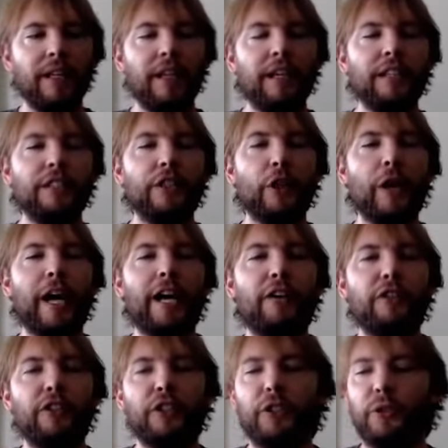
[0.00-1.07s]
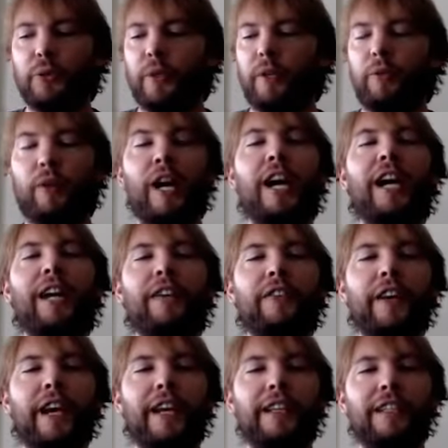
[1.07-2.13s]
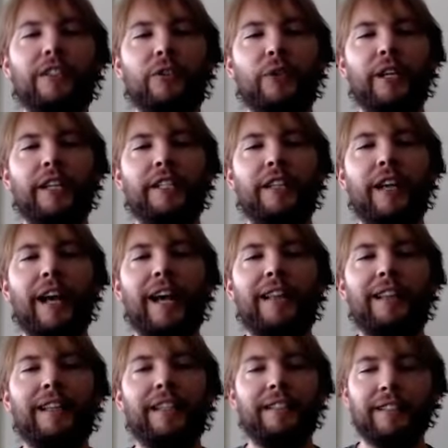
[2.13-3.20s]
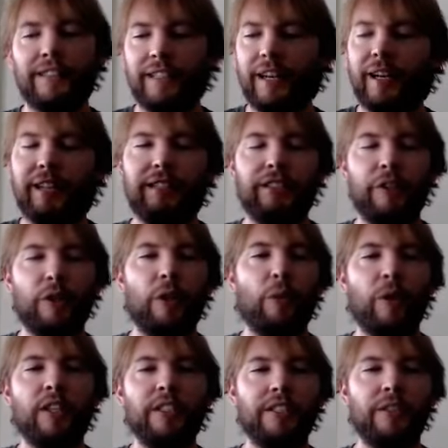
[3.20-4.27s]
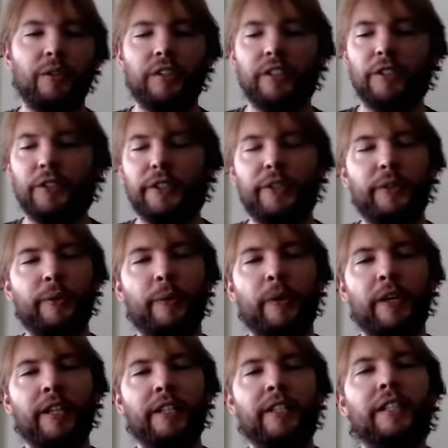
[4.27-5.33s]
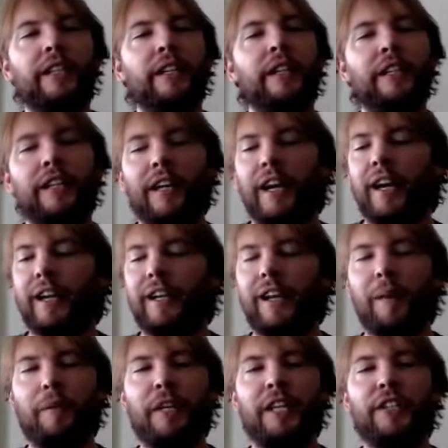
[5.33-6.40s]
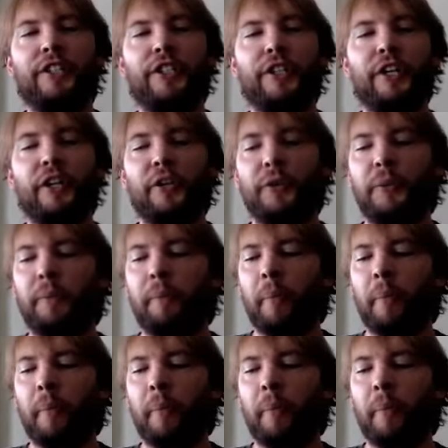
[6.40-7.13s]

So how do you arrive at this 010001 combination code?